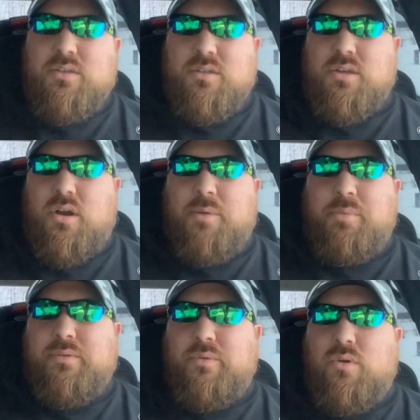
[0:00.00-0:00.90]
sorry,
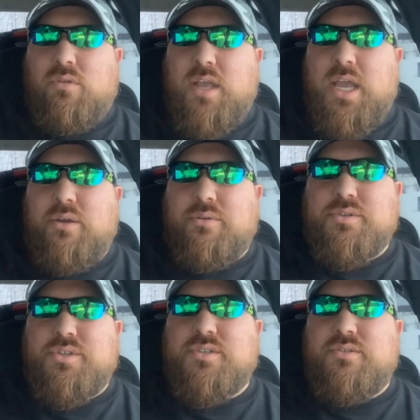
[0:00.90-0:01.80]
but Orlando
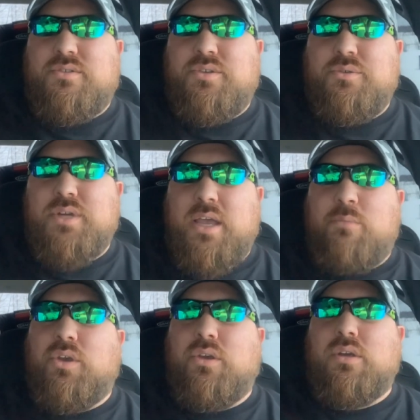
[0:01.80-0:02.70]
is just too
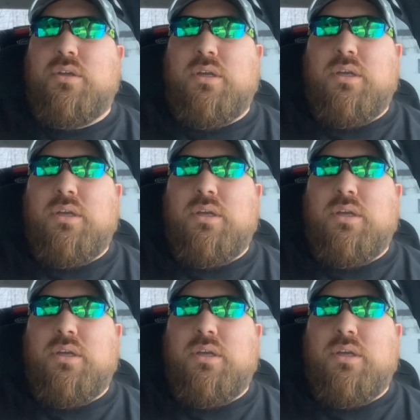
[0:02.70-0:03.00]
damn good.